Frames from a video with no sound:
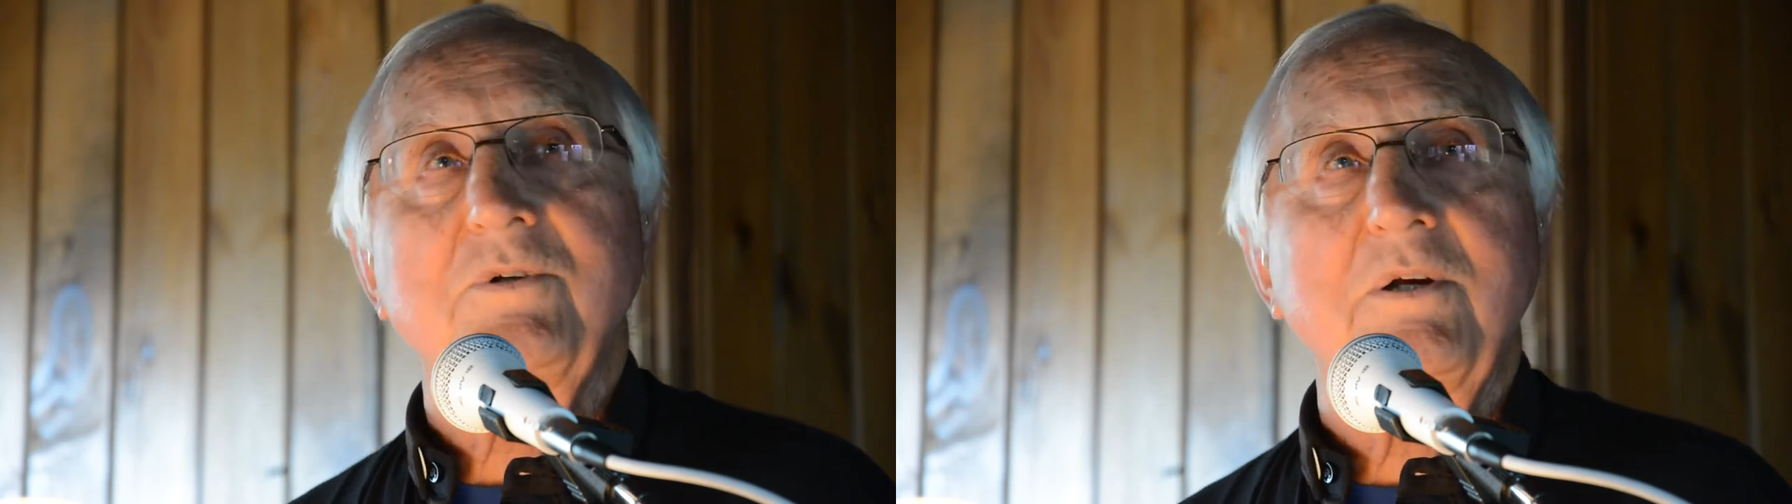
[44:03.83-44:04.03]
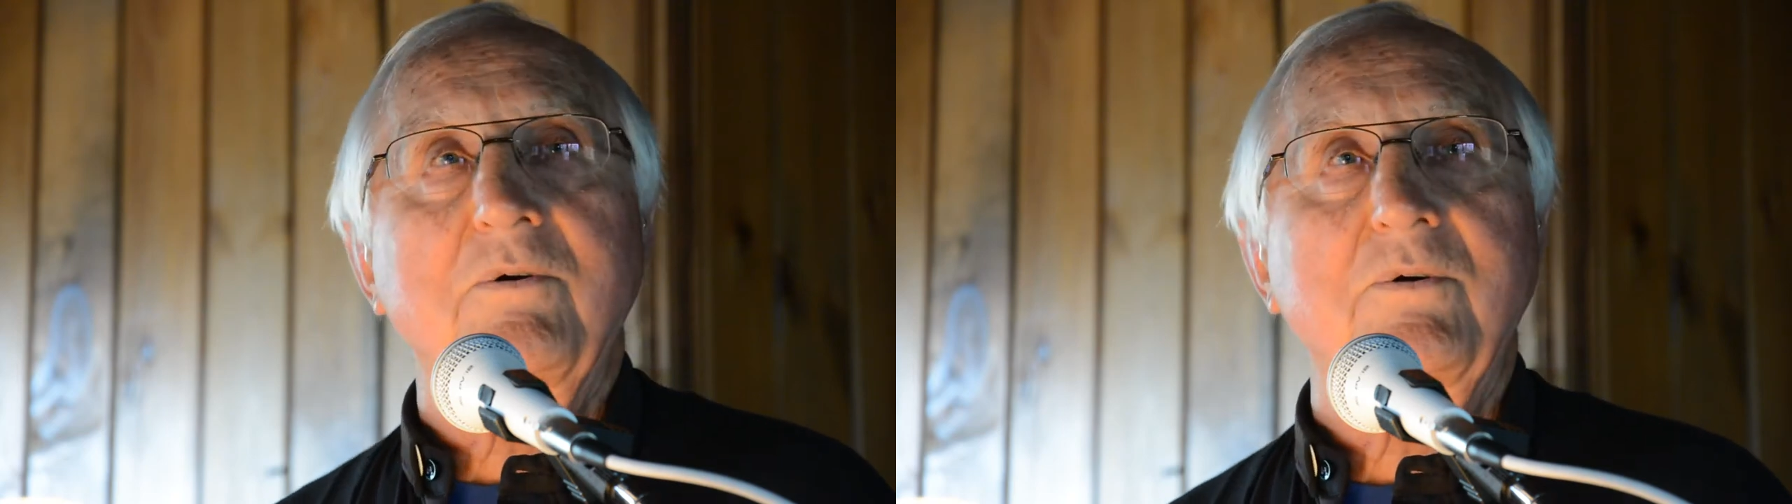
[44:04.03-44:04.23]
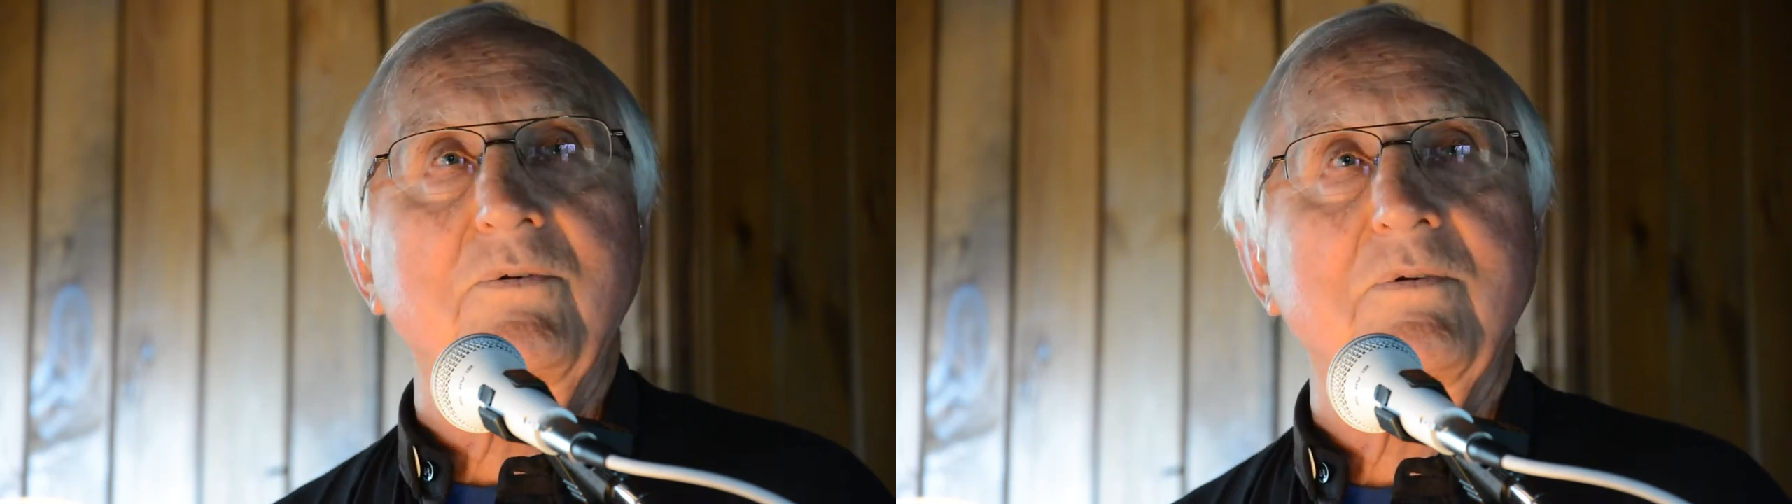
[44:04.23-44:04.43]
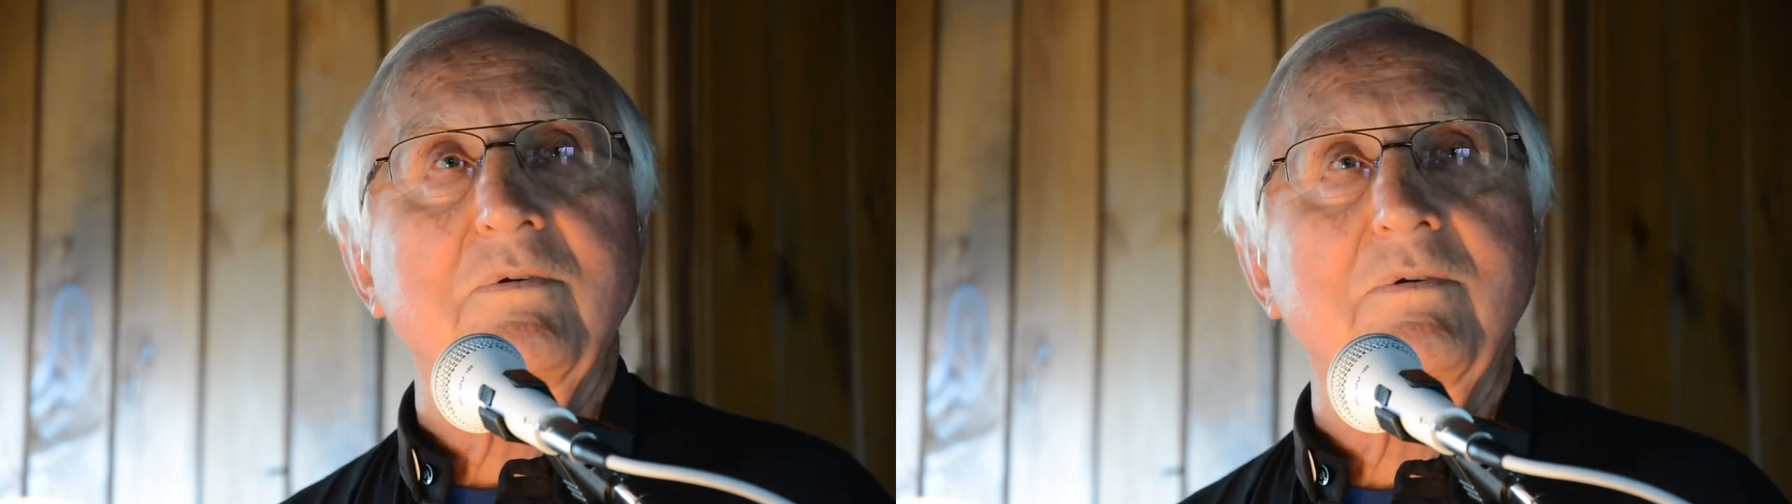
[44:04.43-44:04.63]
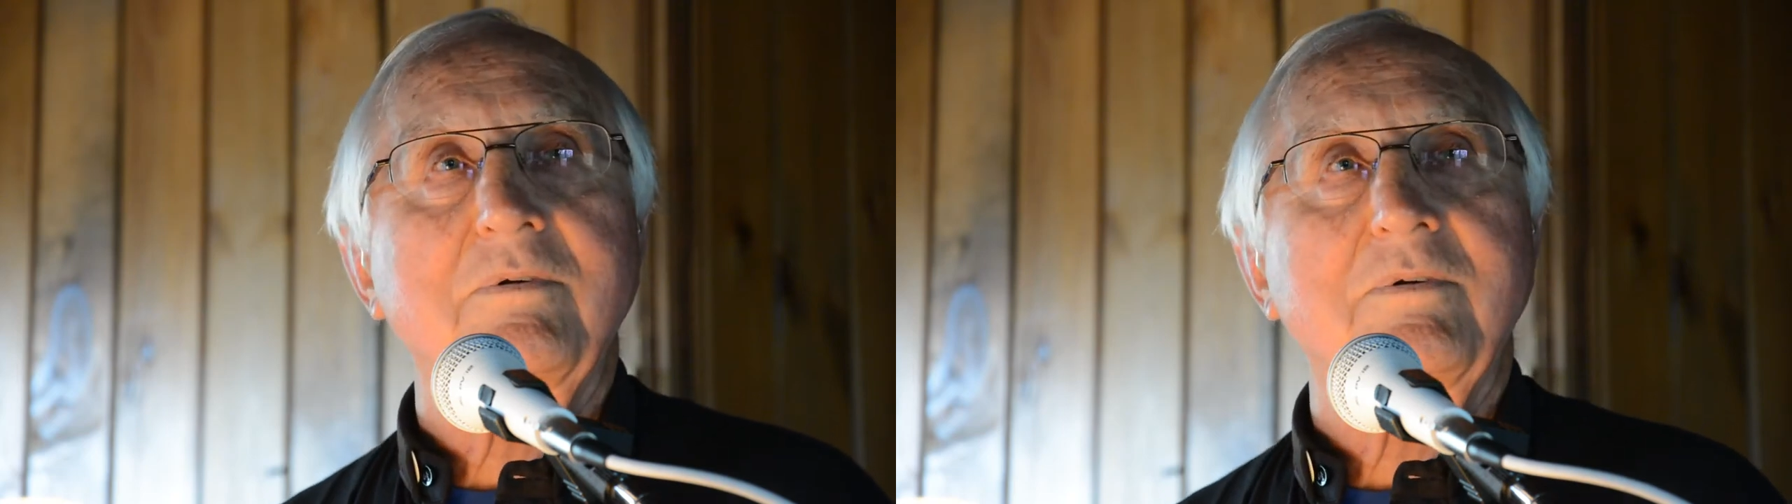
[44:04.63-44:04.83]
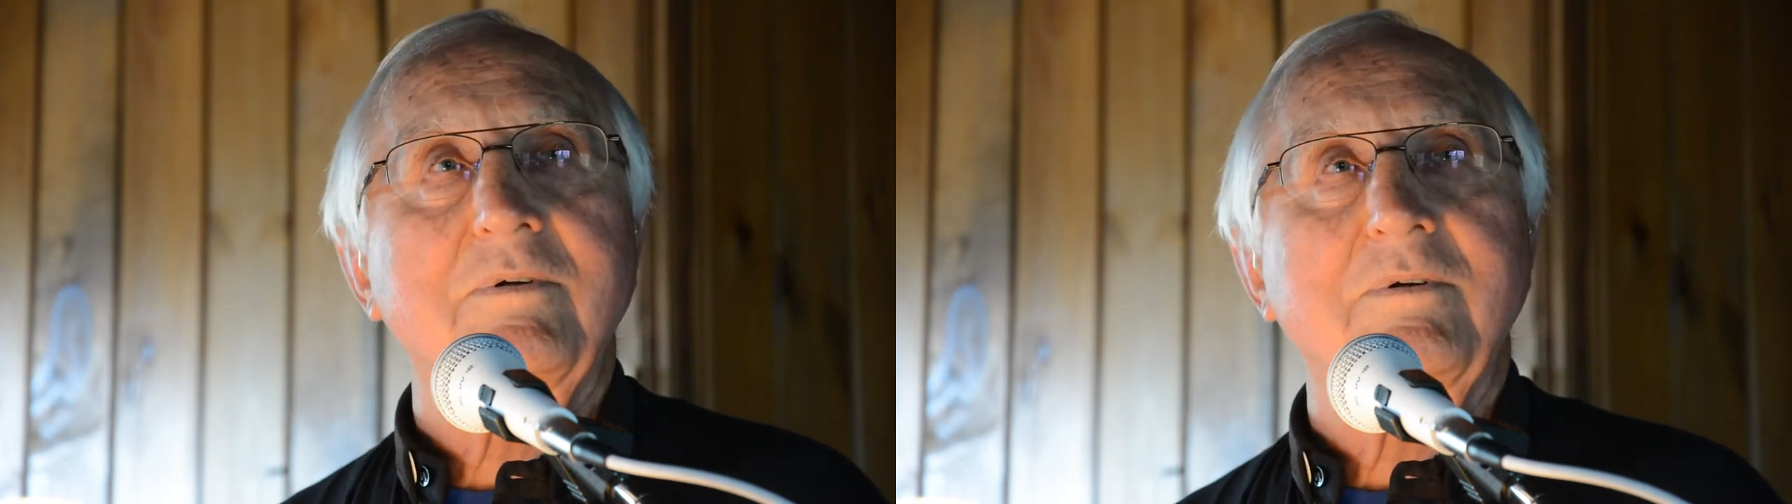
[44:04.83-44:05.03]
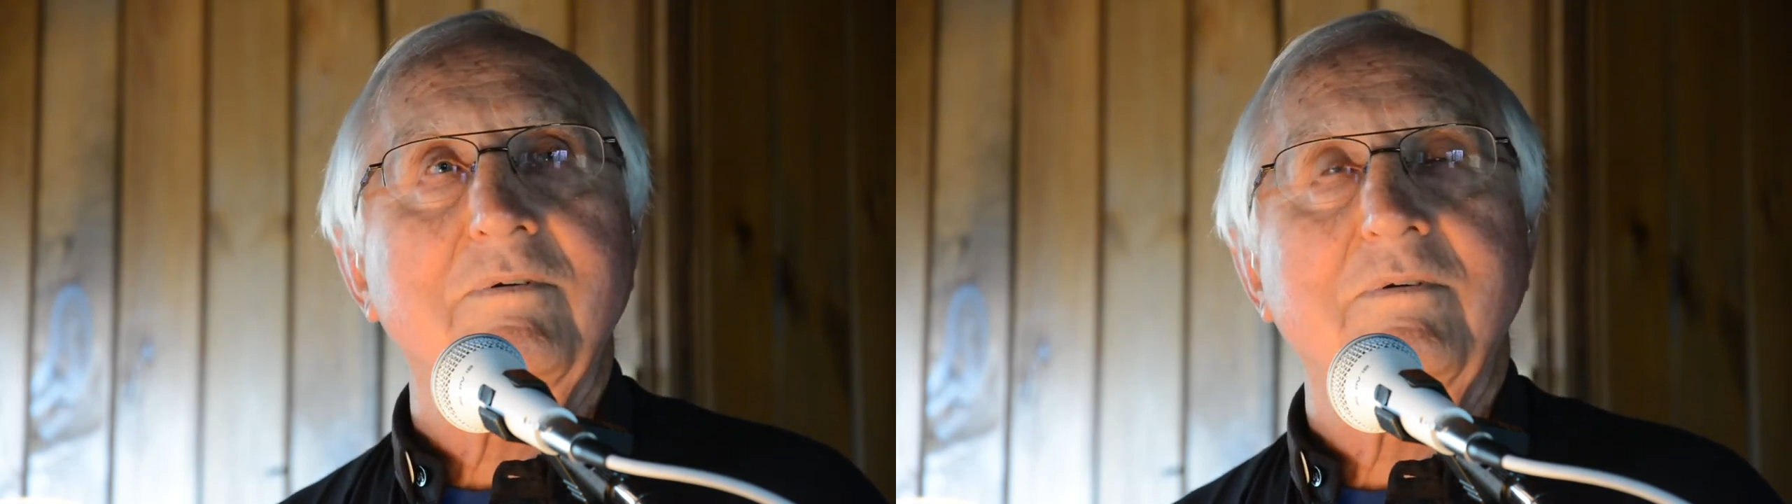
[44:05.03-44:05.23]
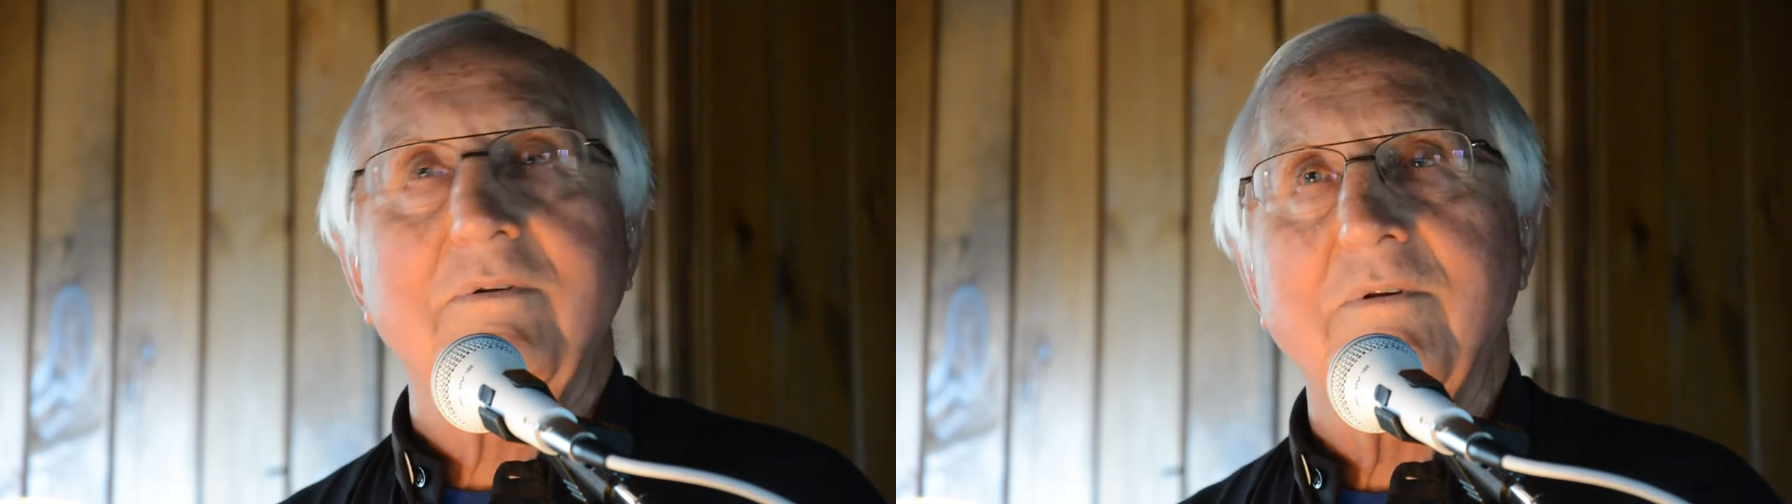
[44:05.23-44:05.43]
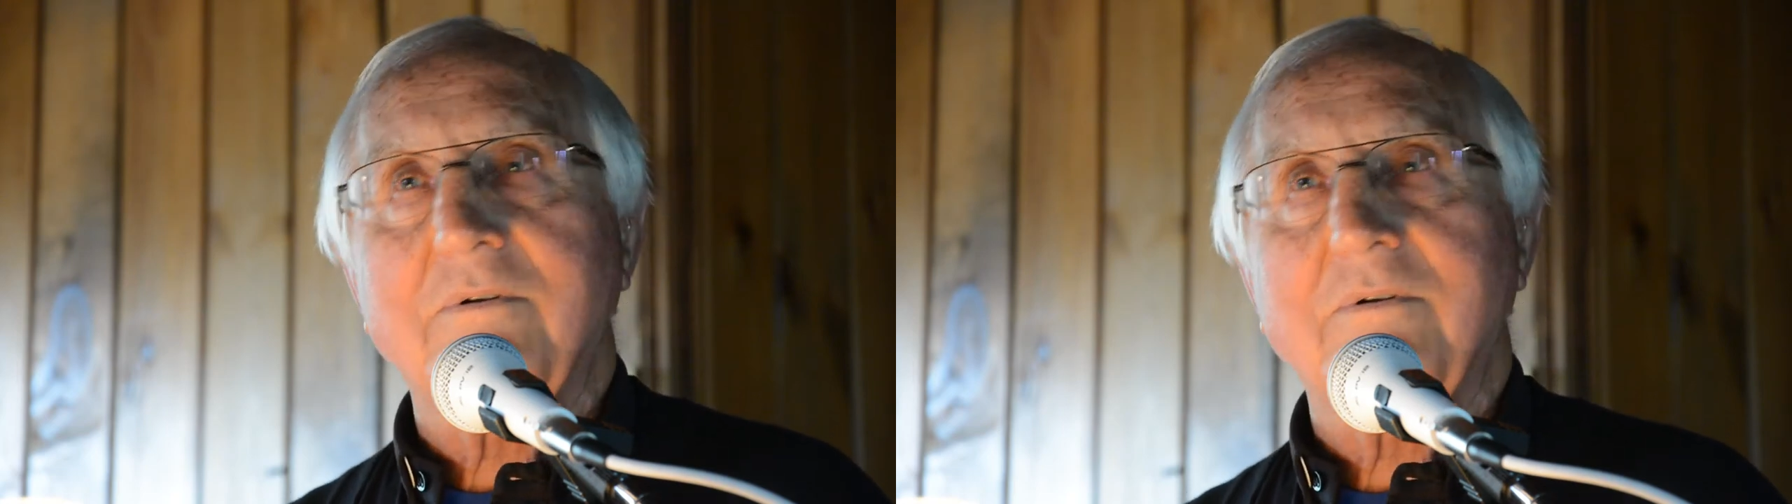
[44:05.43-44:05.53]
years, the